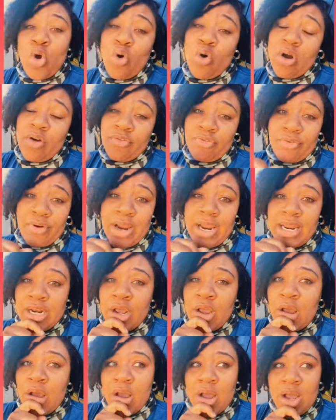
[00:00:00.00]
or afraid
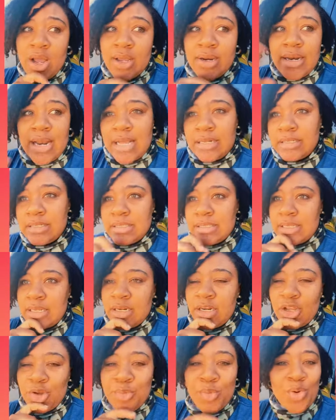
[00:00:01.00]
not to
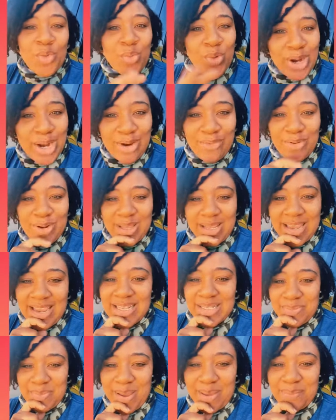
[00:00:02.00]
send them or whatever the
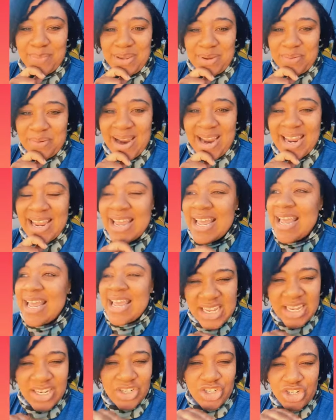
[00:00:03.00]
case might be, right?
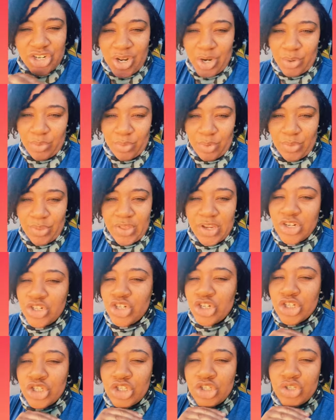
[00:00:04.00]
In general, there's
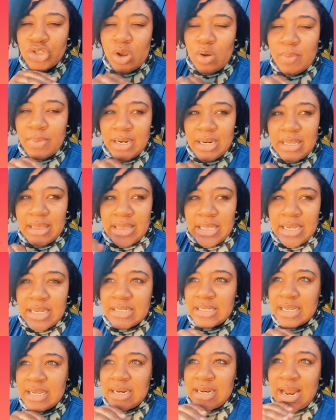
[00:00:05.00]
just so many
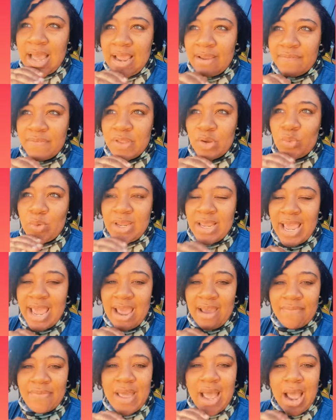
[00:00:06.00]
things in life that we
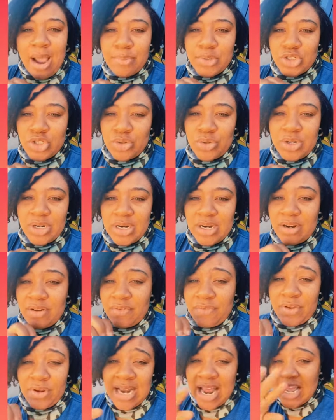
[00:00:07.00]
have the opportunity to
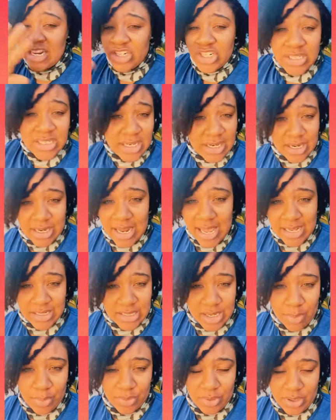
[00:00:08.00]
fear, not just in the last
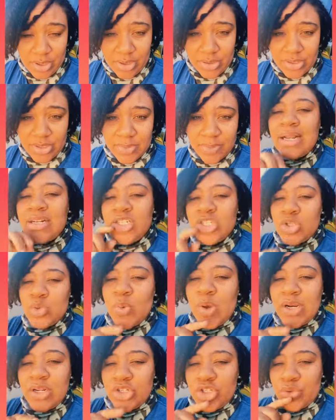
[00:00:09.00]
couple years. I just
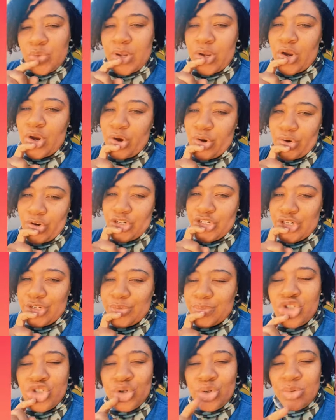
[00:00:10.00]
wanted to encourage
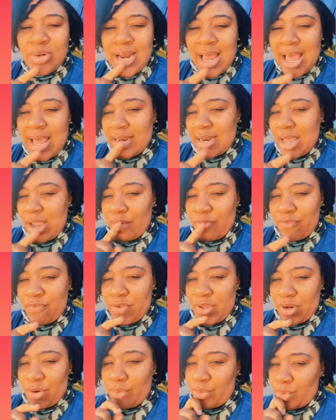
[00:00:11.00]
you, do not let
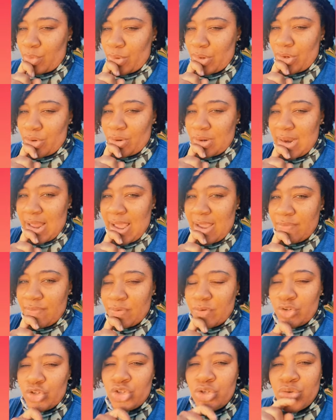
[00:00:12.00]
fear ruin your life.
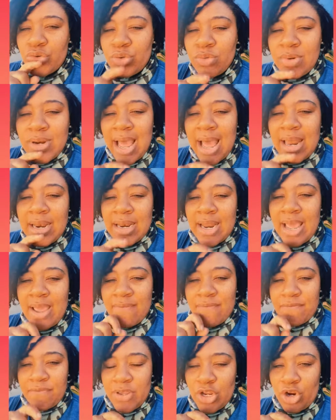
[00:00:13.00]
Do not let
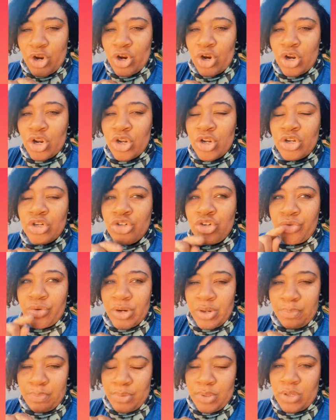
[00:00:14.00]
fear
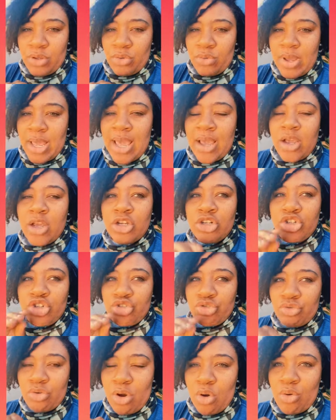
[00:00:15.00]
grip you and
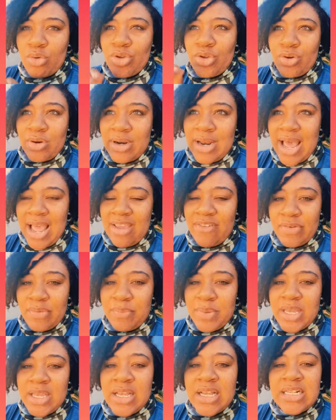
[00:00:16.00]
control your life,
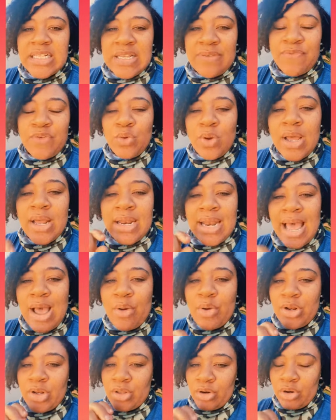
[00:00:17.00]
because if you
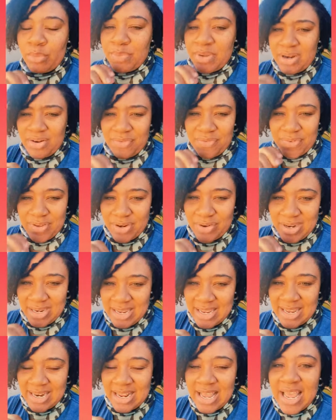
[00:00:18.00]
allow a little bit of fear
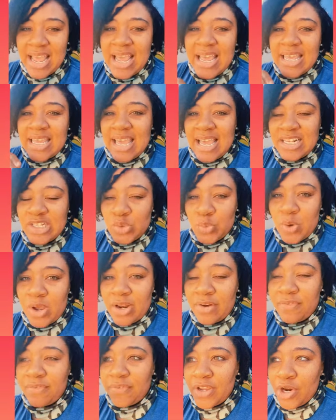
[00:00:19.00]
in, guess
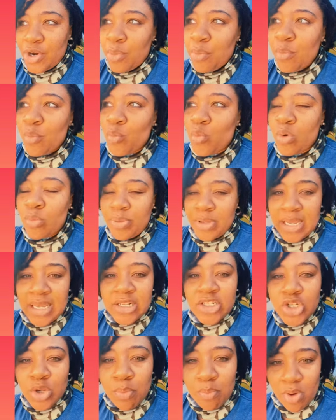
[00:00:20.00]
what? Fear will
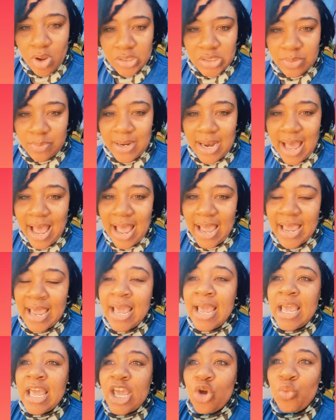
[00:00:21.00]
begin to multiply
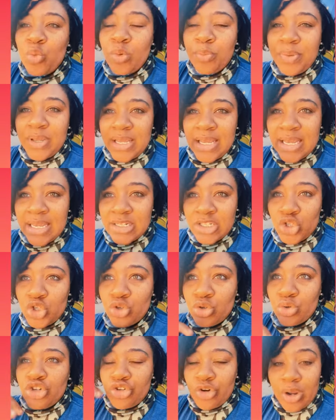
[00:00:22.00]
and will begin
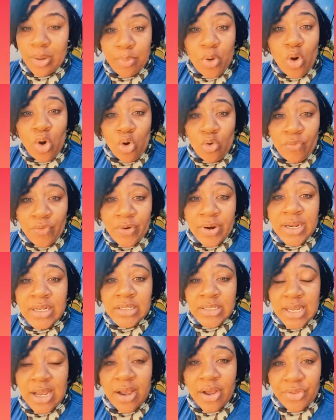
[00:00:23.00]
to trample over
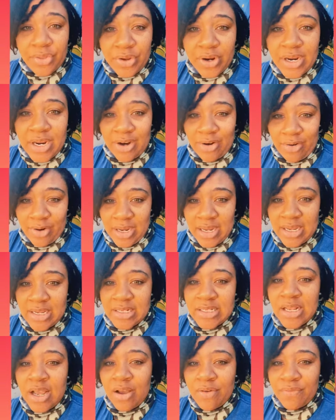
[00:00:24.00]
into other
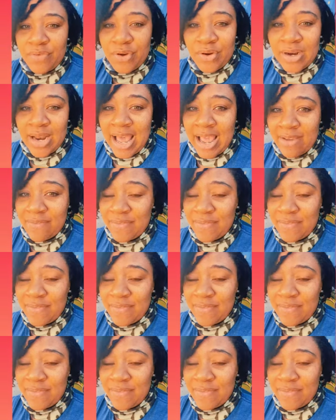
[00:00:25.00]
areas of your life,